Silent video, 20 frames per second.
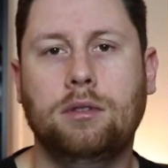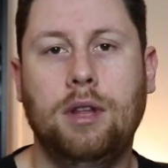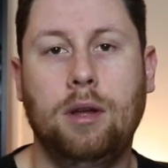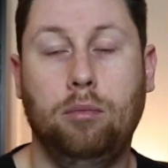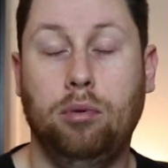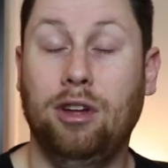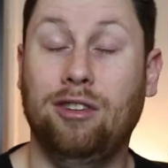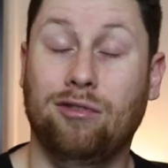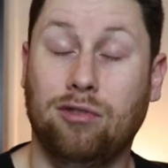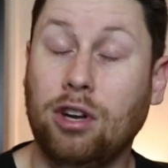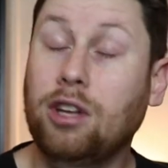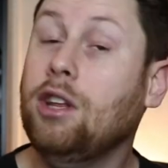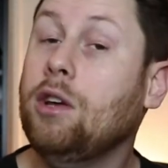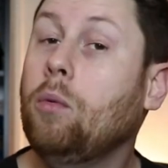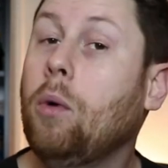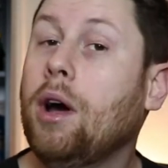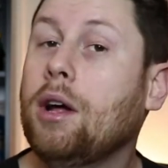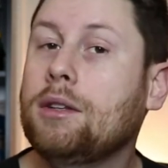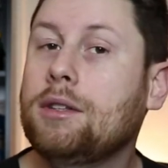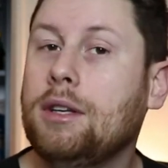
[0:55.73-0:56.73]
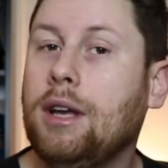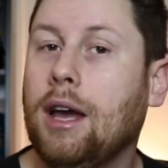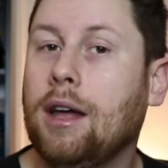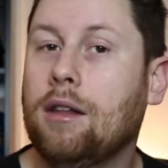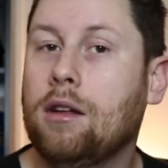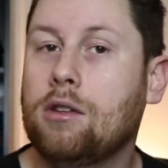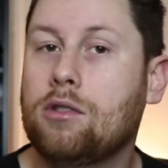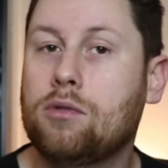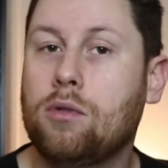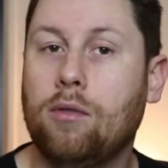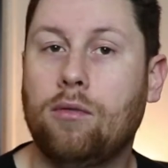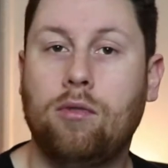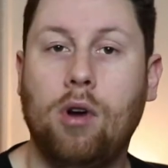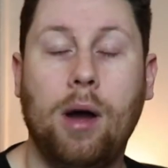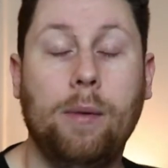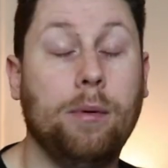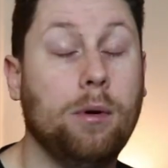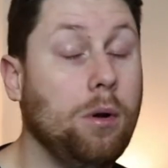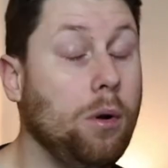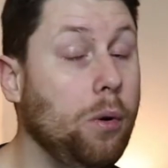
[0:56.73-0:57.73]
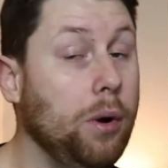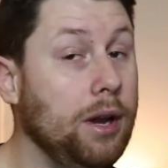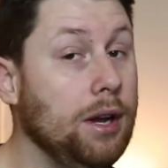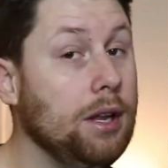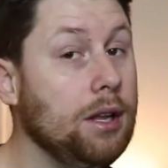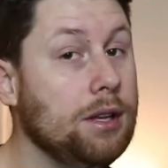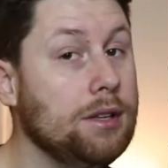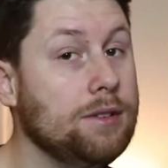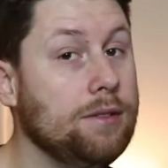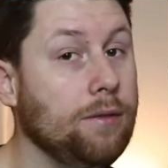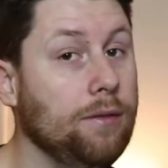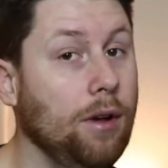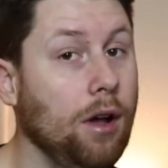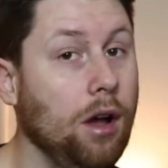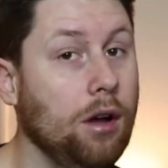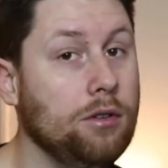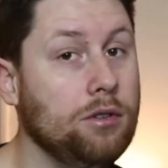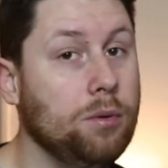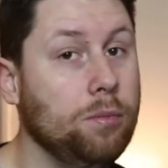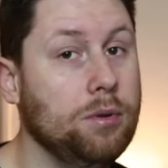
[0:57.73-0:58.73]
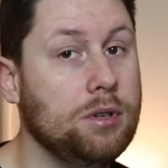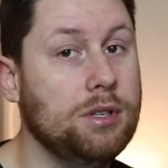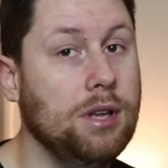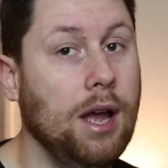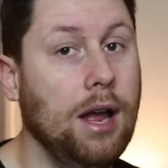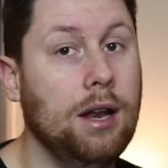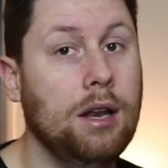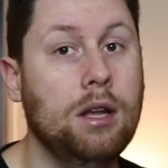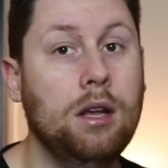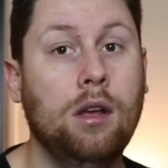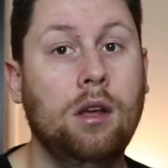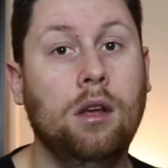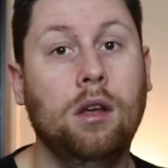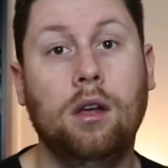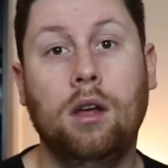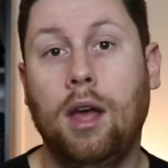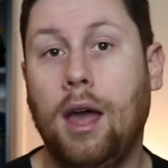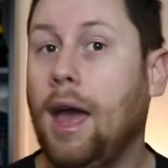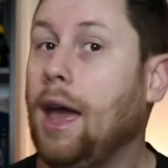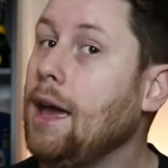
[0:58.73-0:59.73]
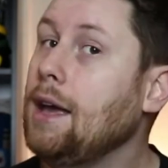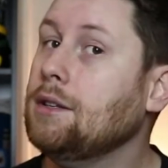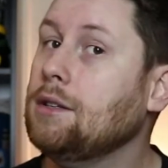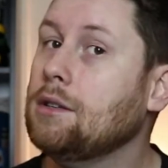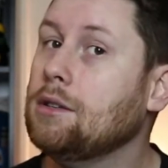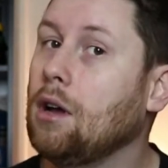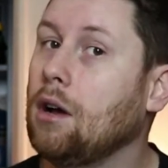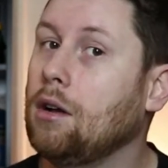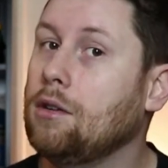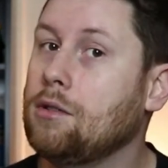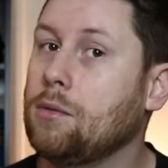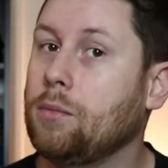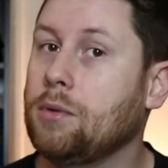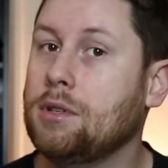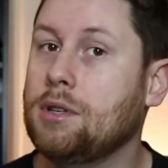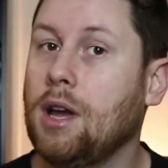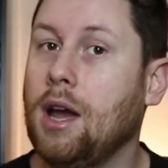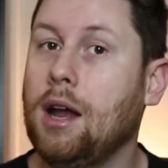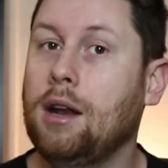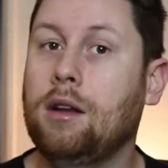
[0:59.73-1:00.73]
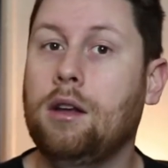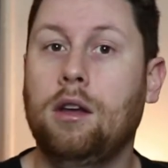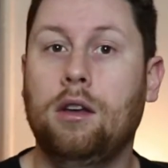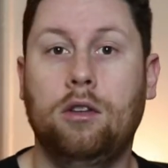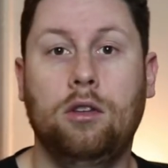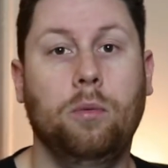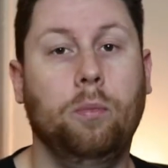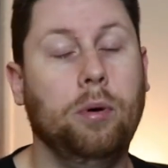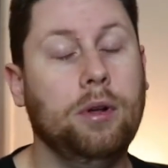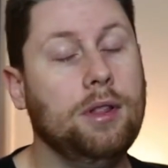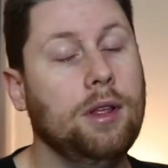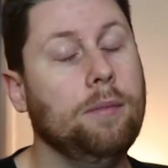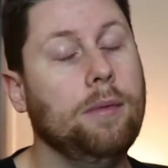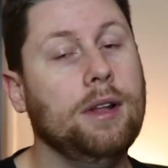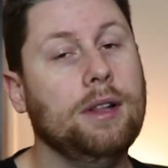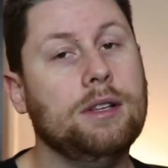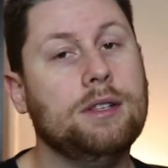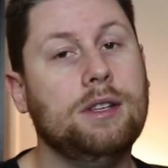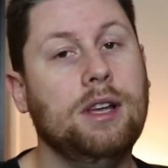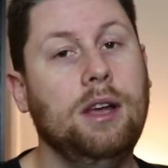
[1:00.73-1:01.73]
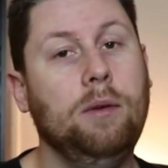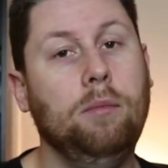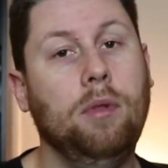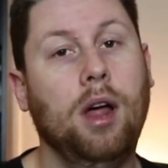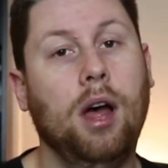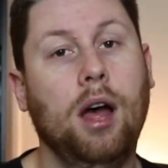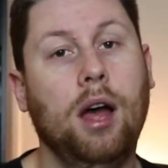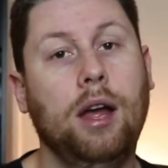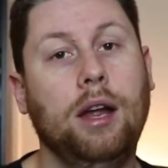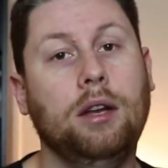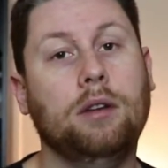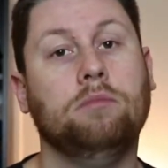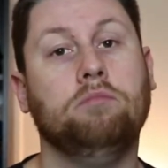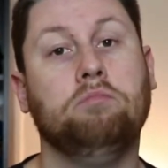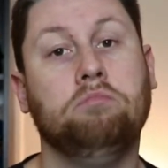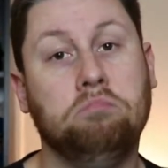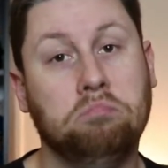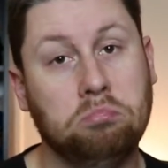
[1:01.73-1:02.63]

They played really well together. So if Robert Quinn is 100%, Hayes is 100%, you put them on the same line,